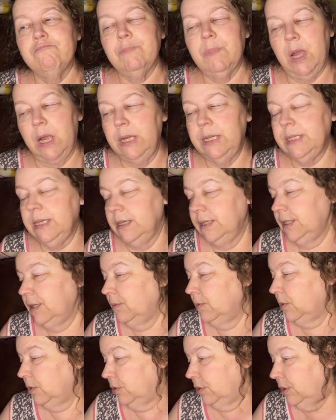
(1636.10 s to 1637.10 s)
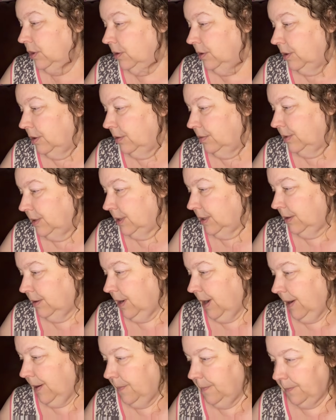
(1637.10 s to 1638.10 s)
Kind of sounds similar to the notes.
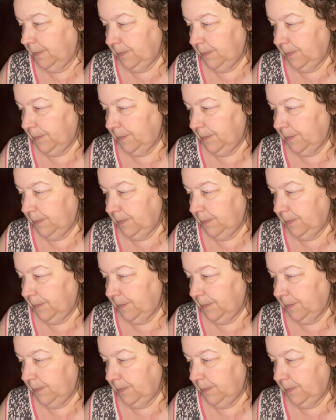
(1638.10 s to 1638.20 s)
Okay.